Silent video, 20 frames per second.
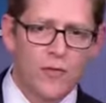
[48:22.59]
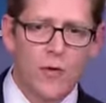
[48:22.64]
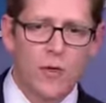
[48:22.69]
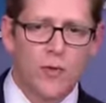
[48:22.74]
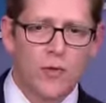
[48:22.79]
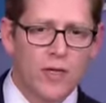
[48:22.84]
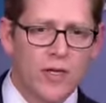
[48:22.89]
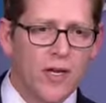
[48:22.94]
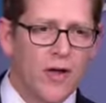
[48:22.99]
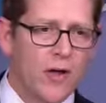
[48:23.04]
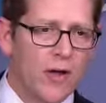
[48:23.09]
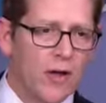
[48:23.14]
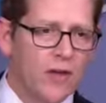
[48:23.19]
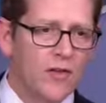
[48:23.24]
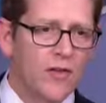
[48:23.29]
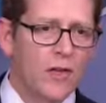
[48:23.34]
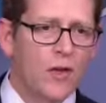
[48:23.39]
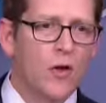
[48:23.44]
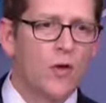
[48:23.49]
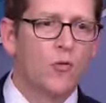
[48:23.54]
the Affordable Care
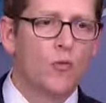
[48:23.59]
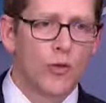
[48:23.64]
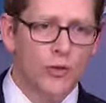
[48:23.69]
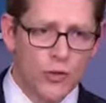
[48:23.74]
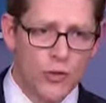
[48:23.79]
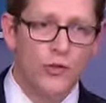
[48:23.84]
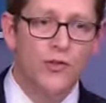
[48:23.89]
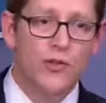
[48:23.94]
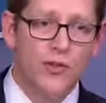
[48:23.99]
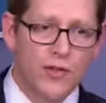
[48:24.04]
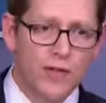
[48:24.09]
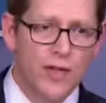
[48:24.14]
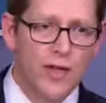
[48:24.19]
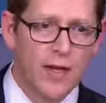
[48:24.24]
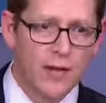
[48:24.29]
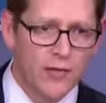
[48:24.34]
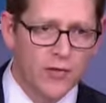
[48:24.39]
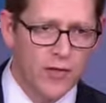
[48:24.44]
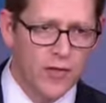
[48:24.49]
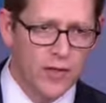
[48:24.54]
Act reduces
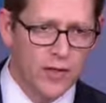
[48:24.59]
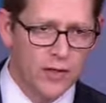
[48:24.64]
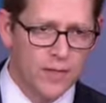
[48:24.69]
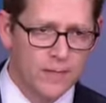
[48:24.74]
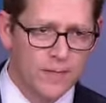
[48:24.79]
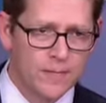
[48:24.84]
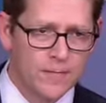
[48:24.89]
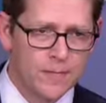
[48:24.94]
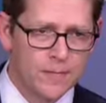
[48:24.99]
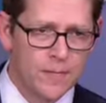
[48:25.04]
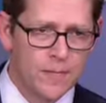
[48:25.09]
the deficit,